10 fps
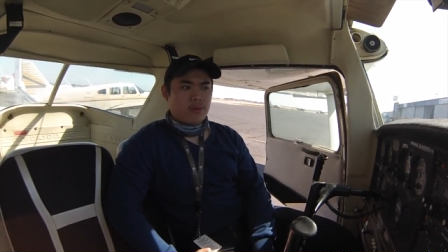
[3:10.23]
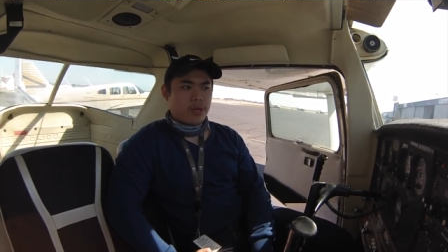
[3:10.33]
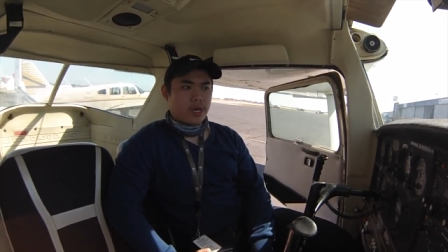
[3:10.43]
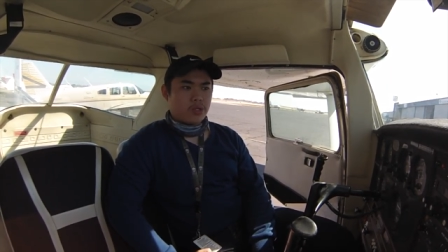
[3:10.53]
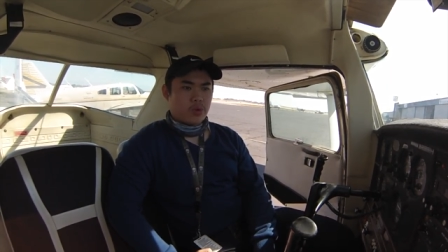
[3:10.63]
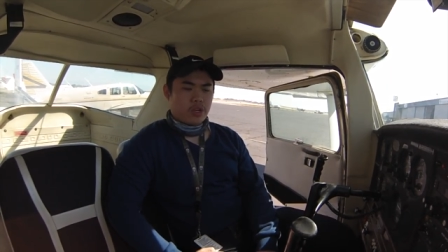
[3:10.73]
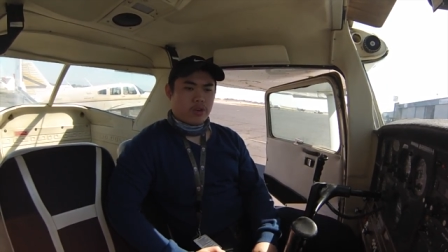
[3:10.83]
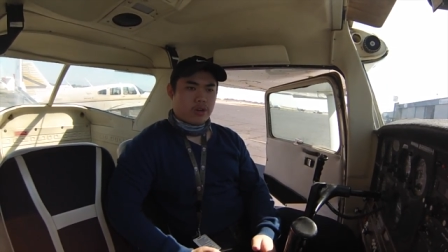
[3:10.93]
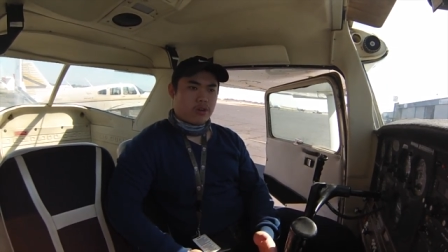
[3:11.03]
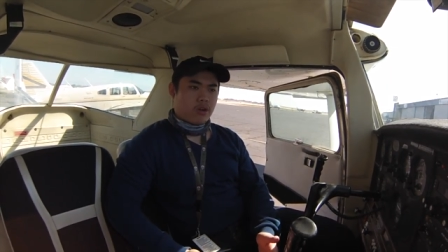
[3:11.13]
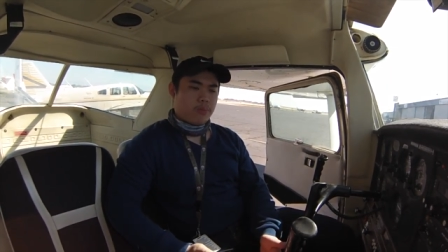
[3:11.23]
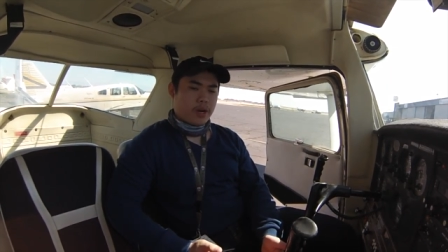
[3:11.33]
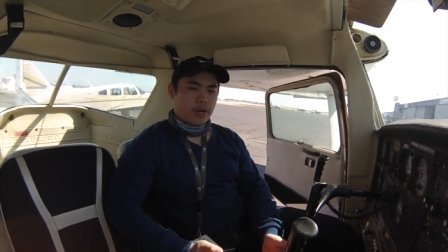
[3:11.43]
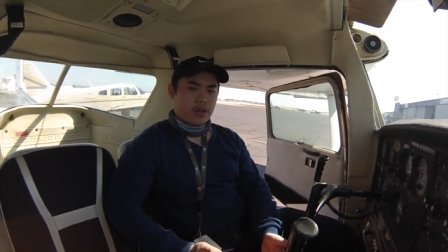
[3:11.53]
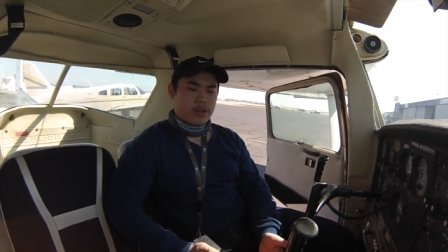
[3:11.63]
because when you are
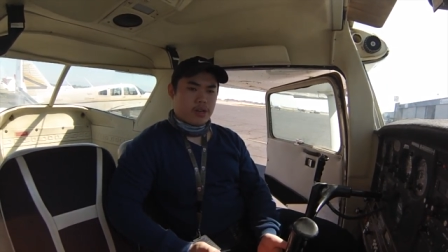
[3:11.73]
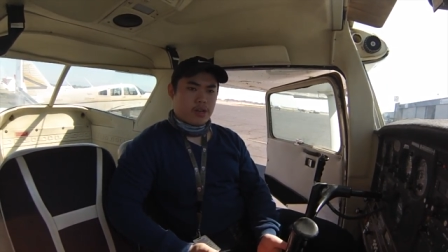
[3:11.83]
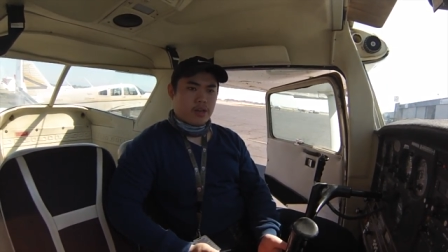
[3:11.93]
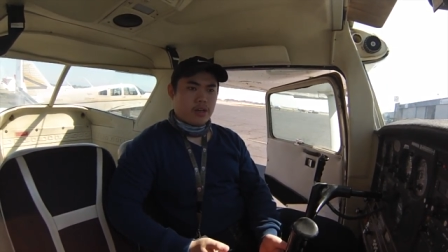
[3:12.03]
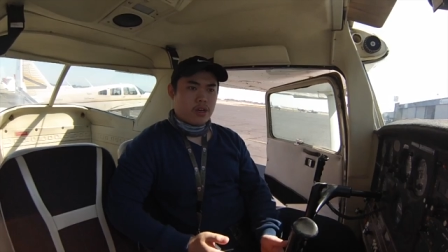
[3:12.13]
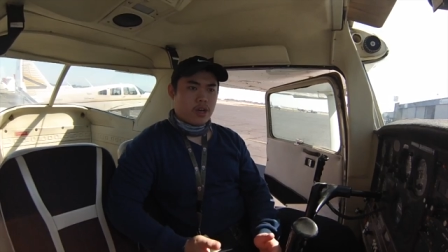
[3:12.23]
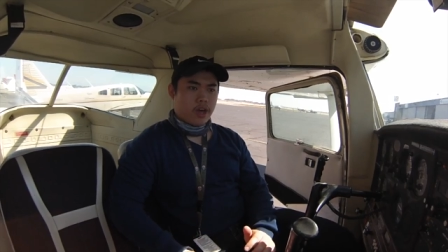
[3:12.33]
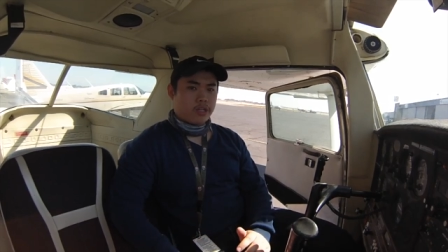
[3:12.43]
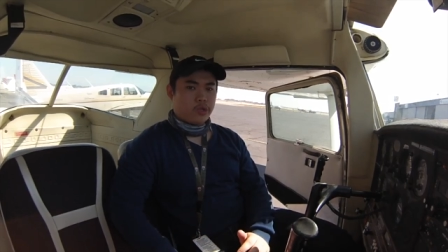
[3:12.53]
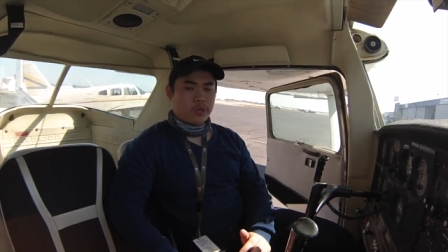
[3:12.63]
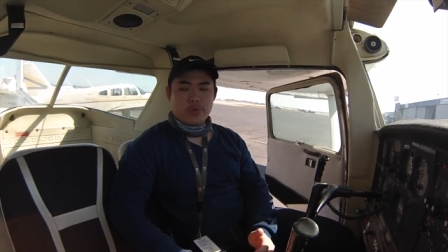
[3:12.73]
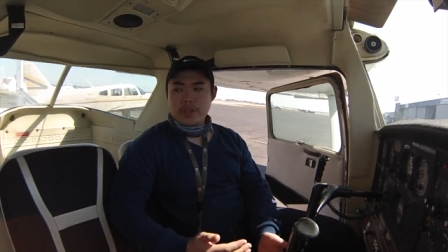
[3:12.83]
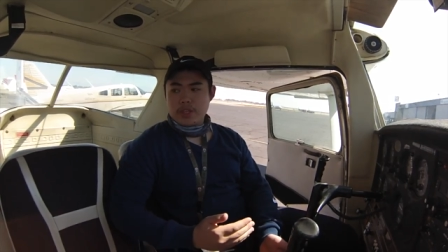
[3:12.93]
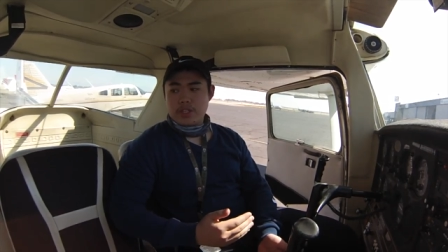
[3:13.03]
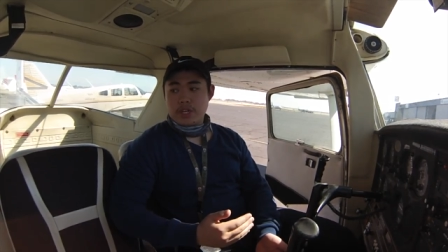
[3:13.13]
comparing the actual with
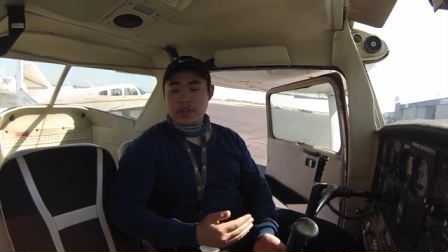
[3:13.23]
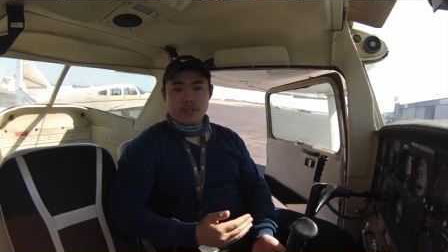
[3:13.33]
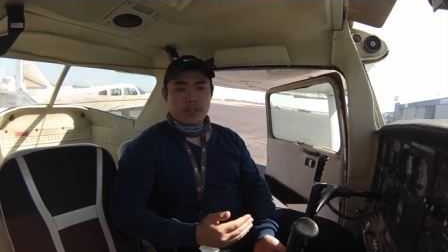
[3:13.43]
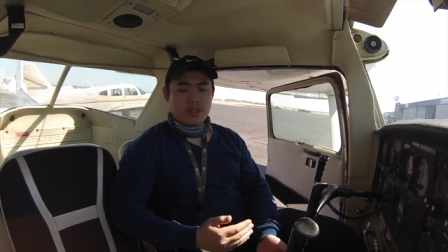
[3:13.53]
the chart,